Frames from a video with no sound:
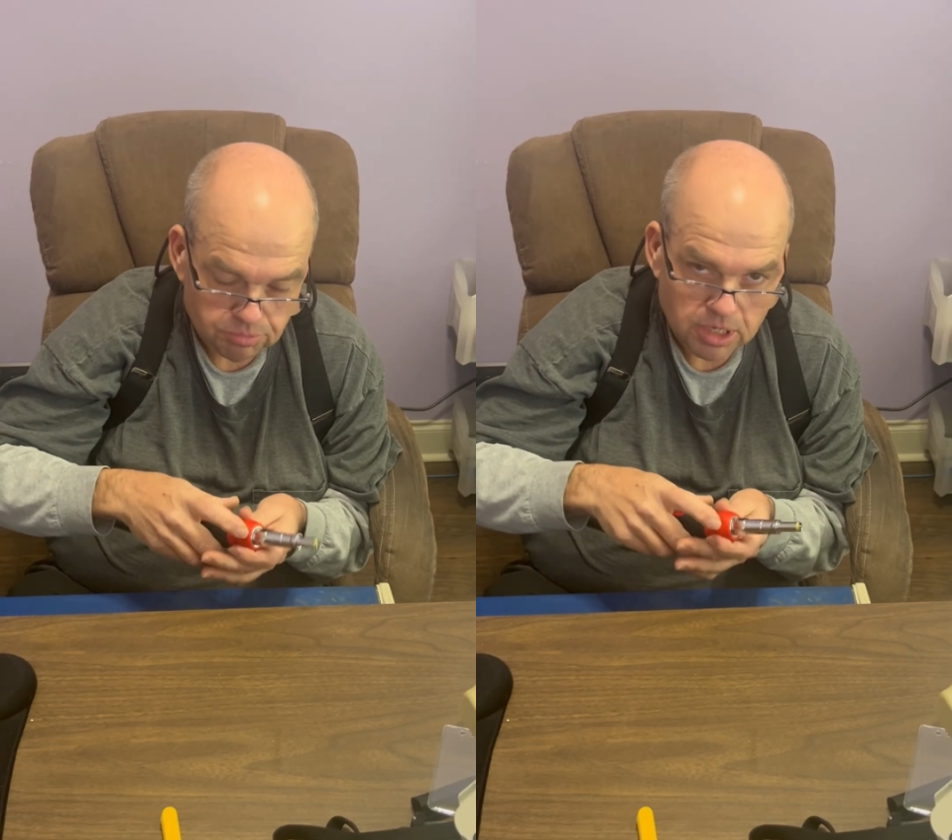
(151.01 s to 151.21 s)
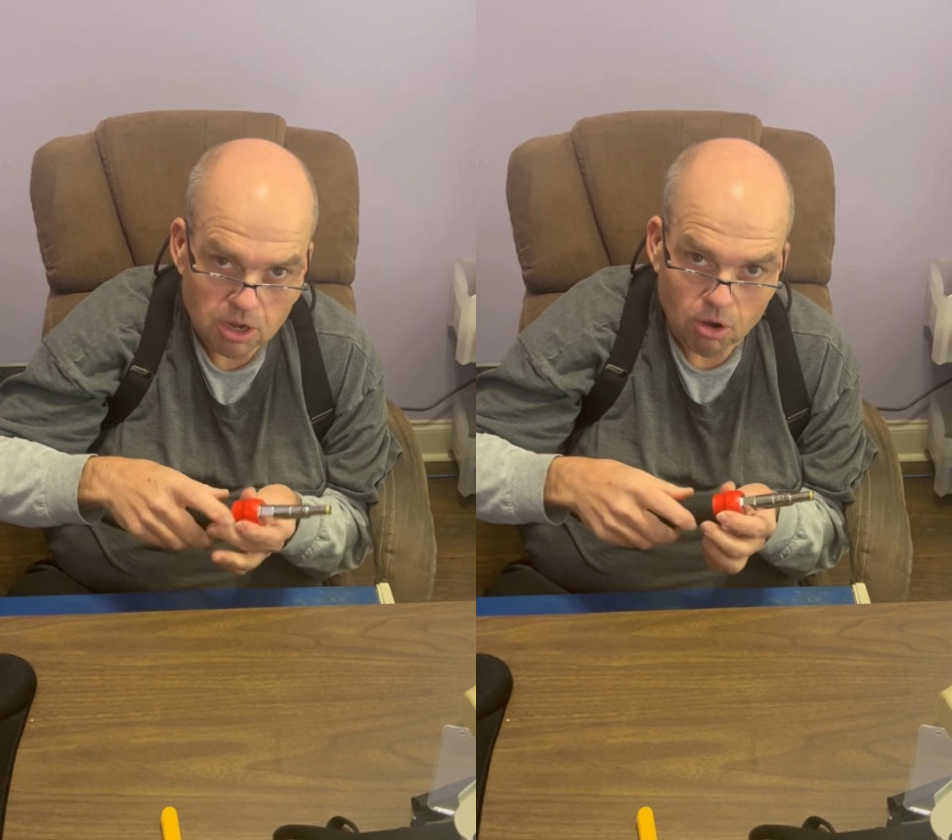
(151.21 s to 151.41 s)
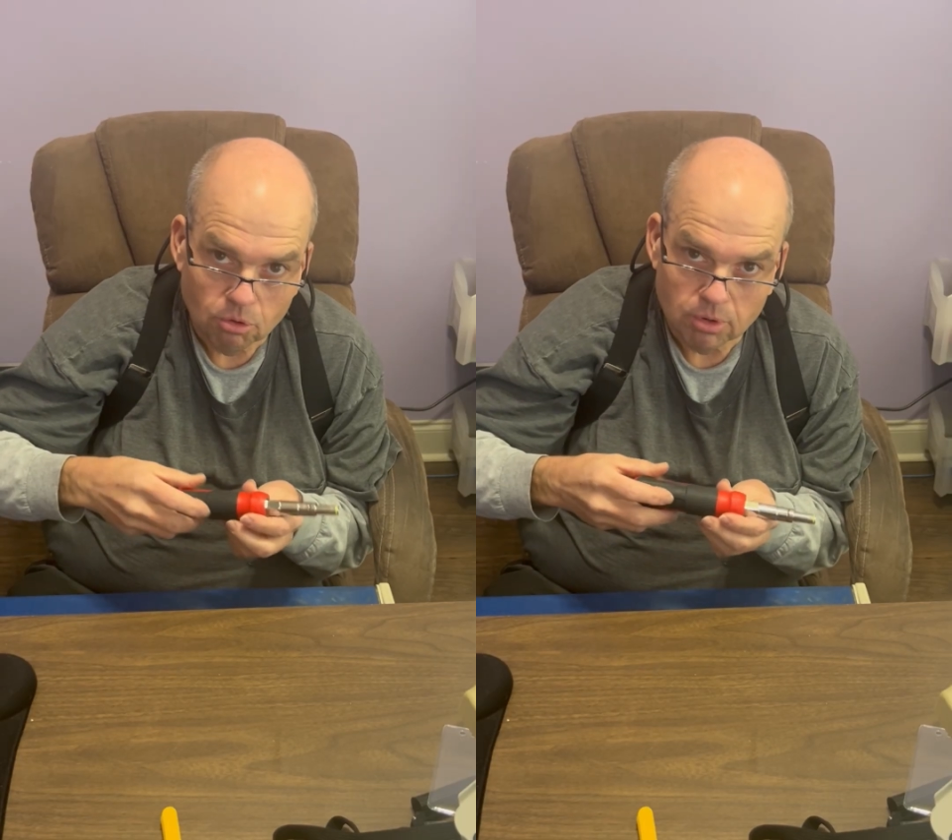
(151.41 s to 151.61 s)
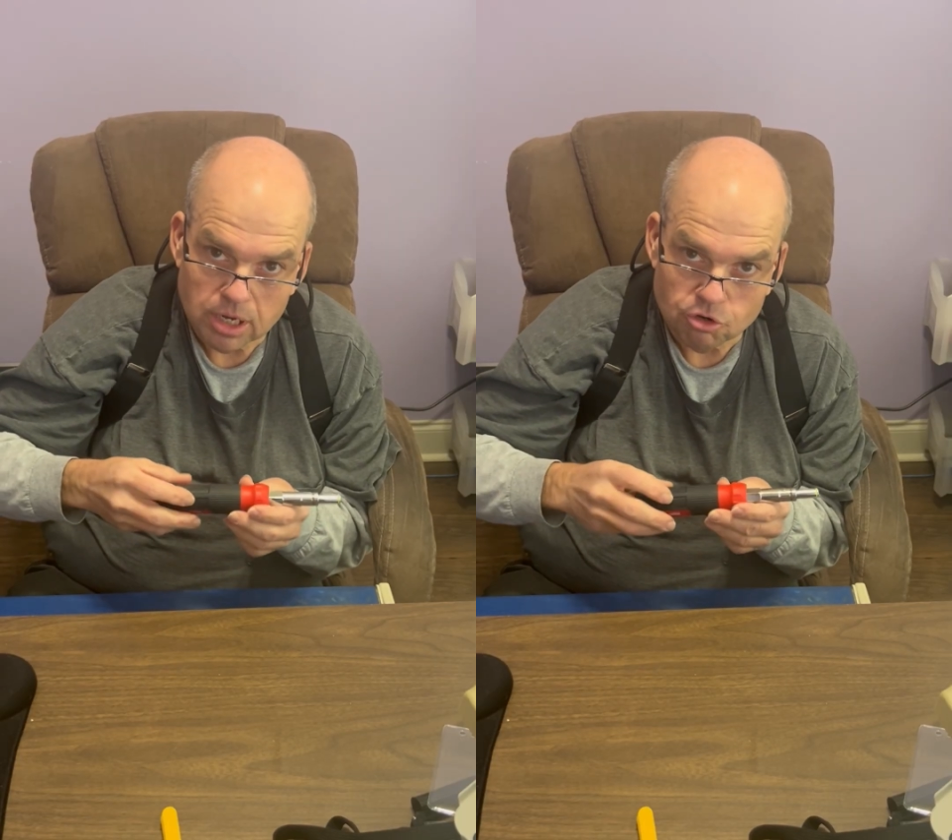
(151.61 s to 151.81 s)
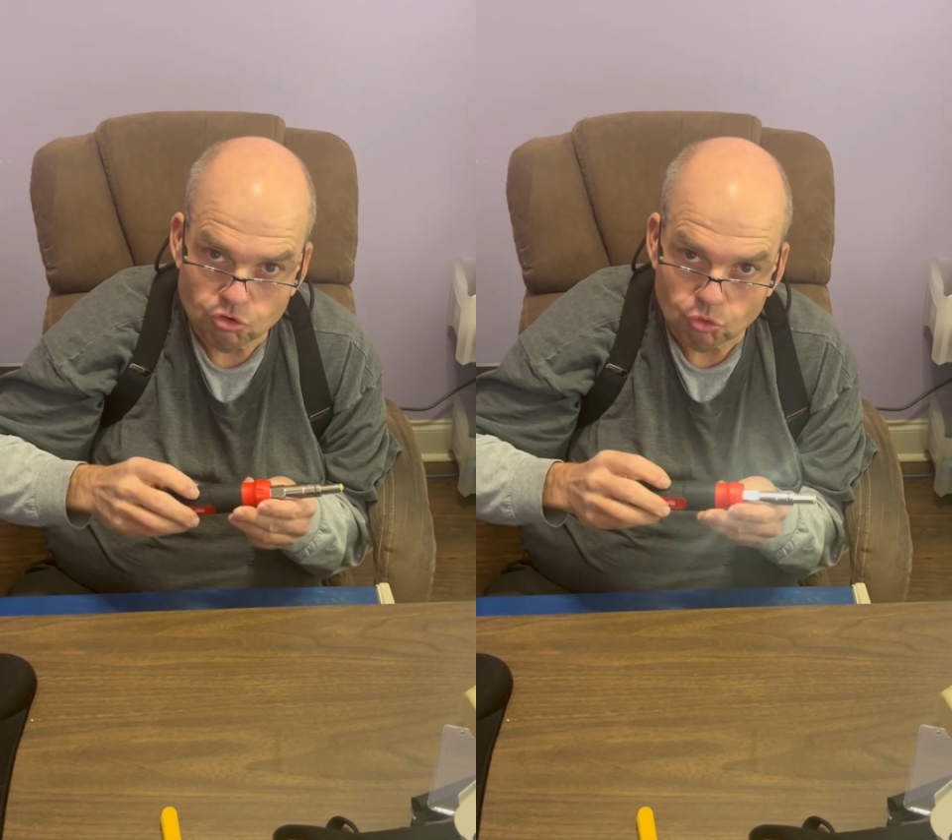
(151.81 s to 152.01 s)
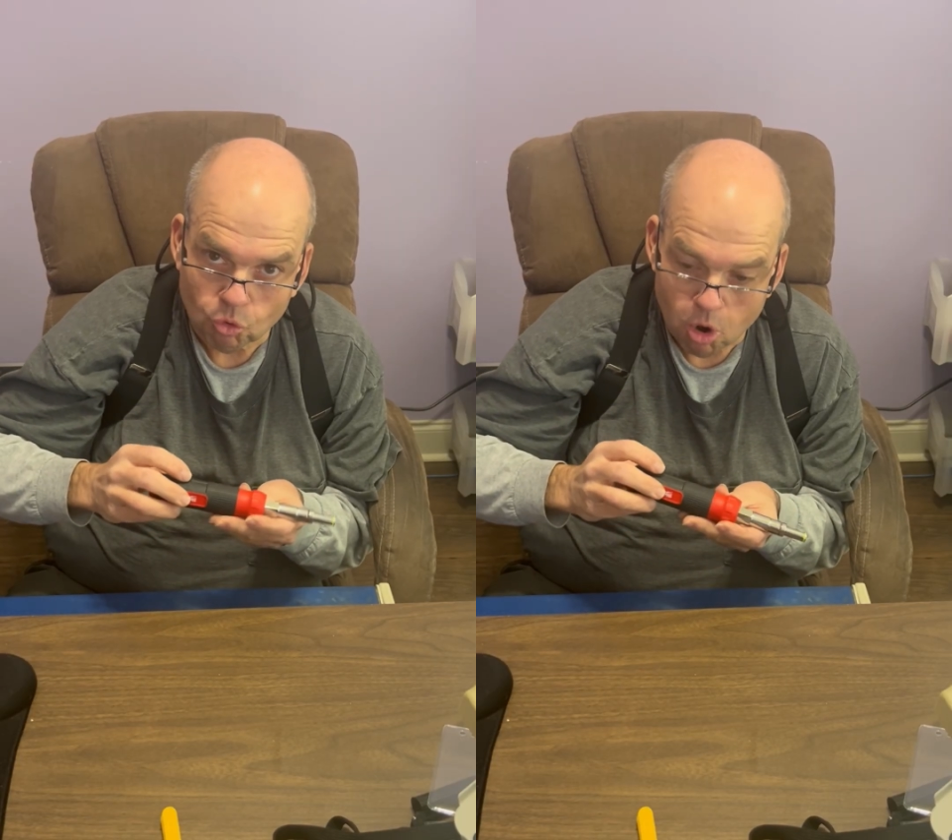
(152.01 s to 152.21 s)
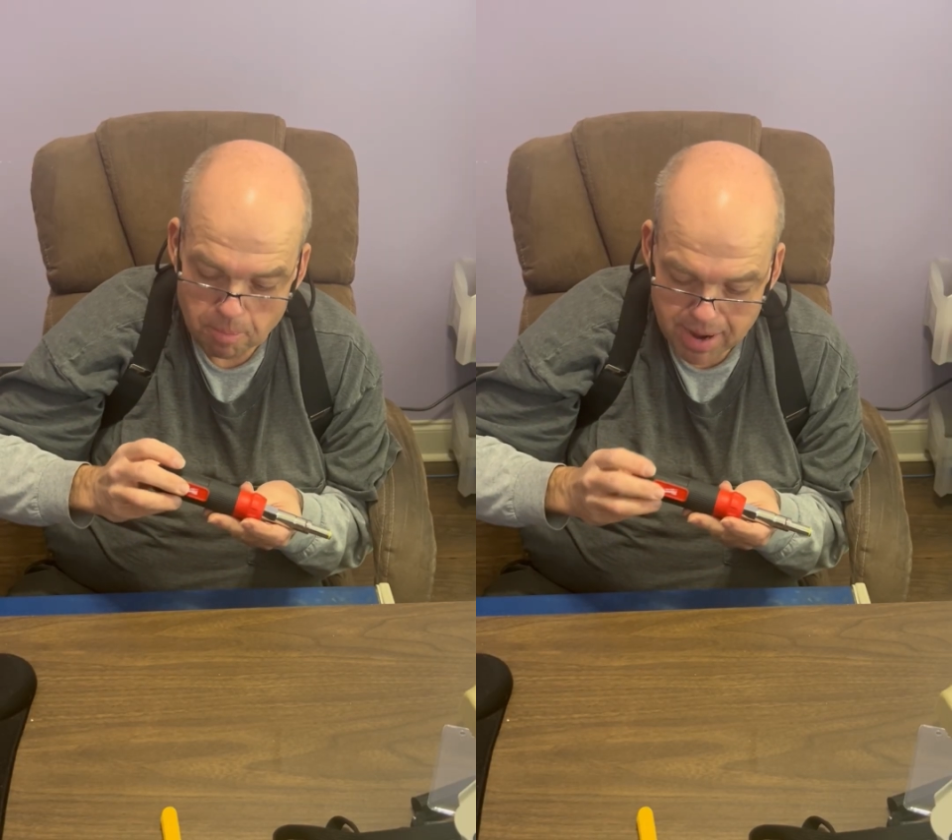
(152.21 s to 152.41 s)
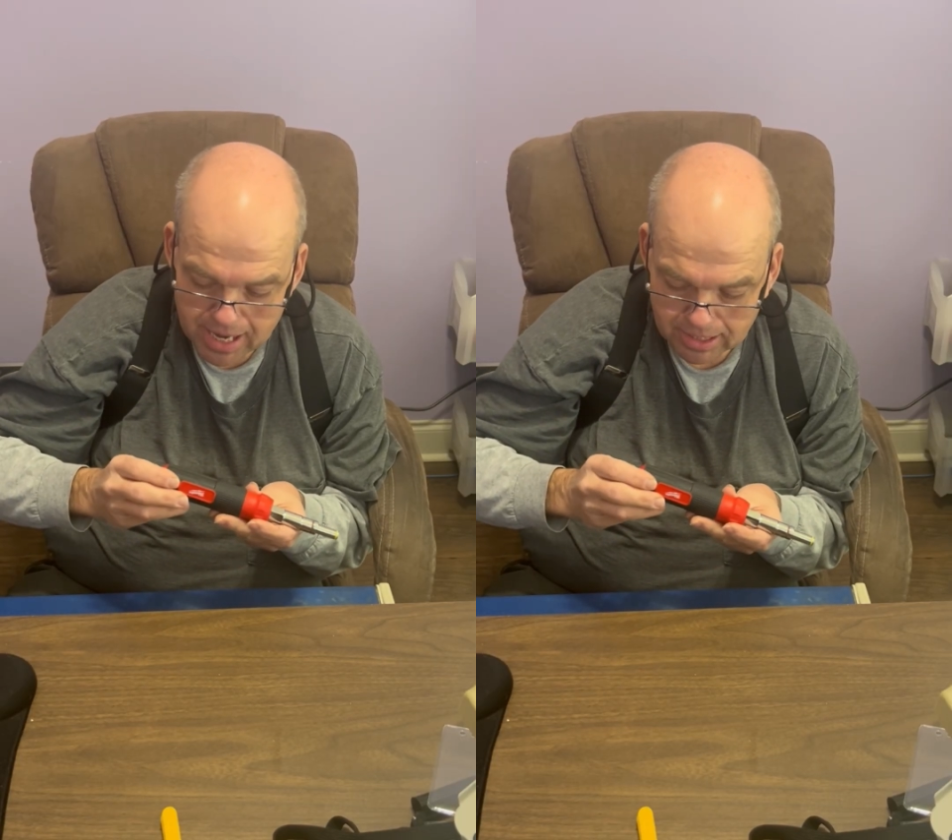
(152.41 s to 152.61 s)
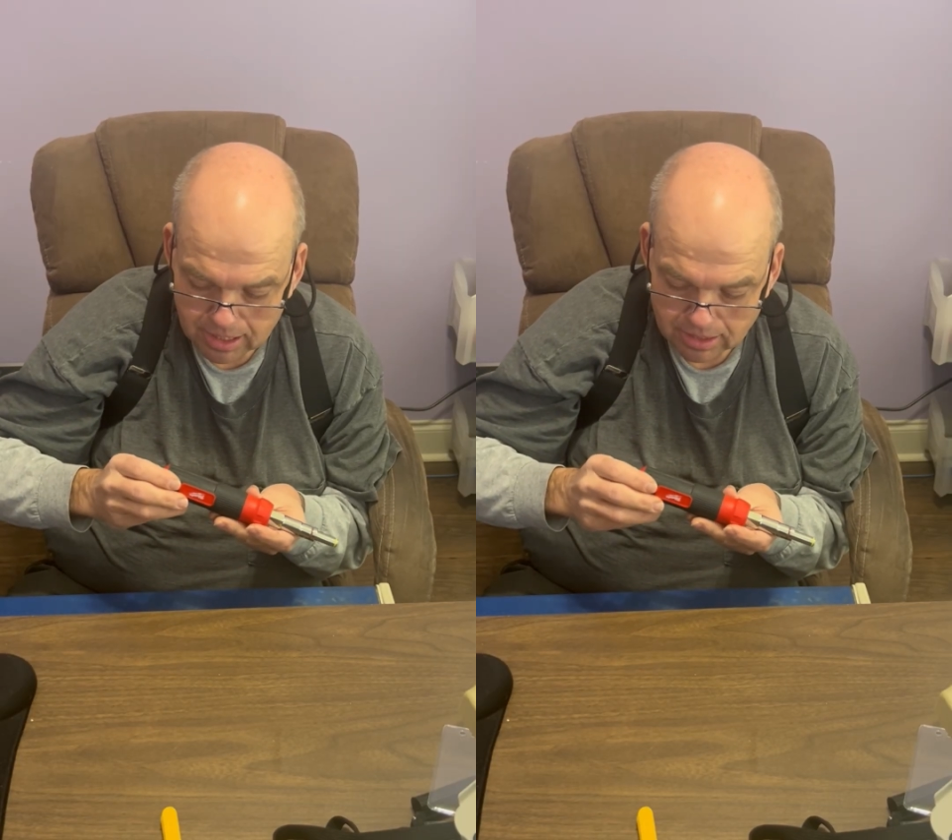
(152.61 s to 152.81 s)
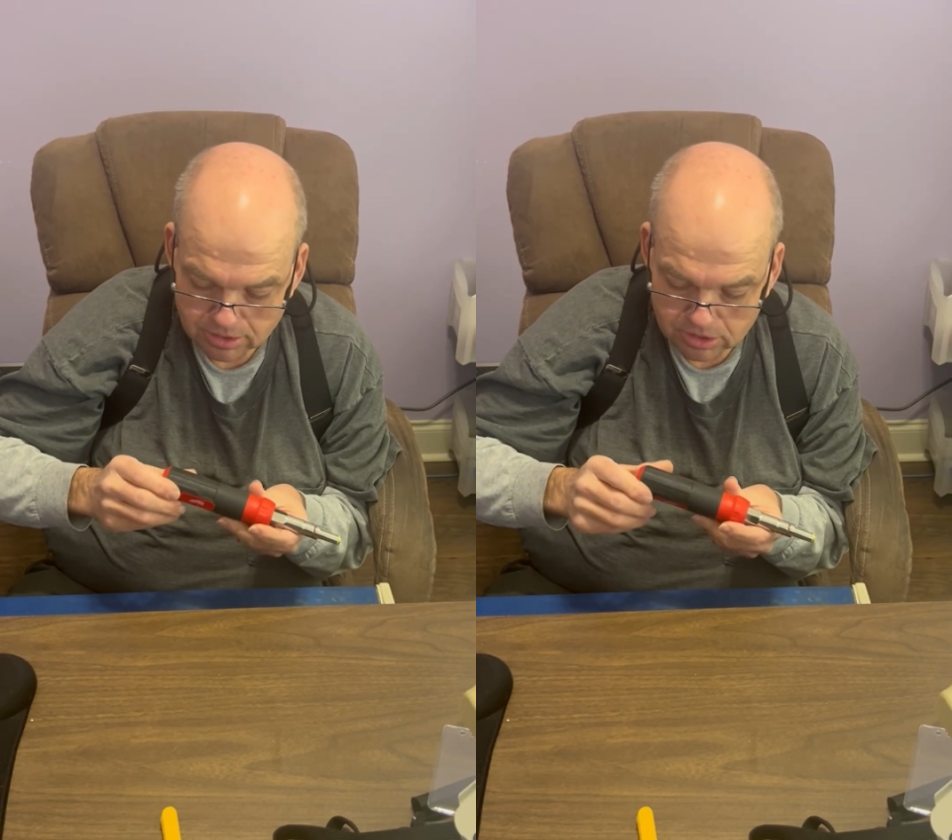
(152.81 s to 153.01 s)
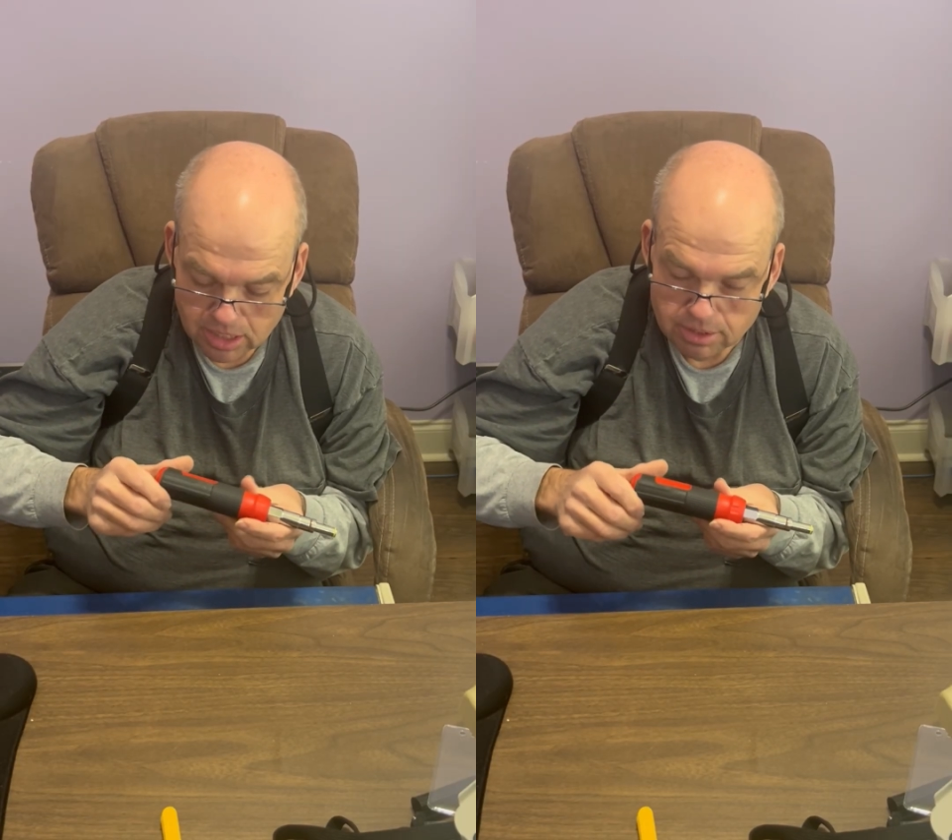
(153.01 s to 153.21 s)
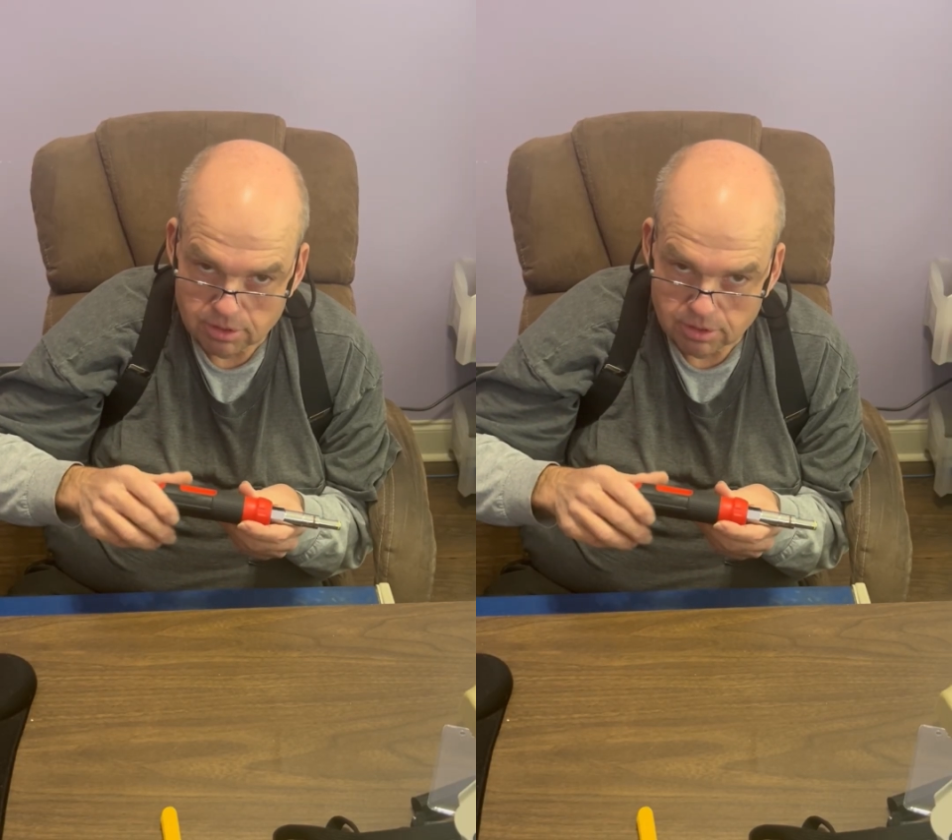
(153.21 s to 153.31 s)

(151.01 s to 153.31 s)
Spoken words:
The only drawback I can see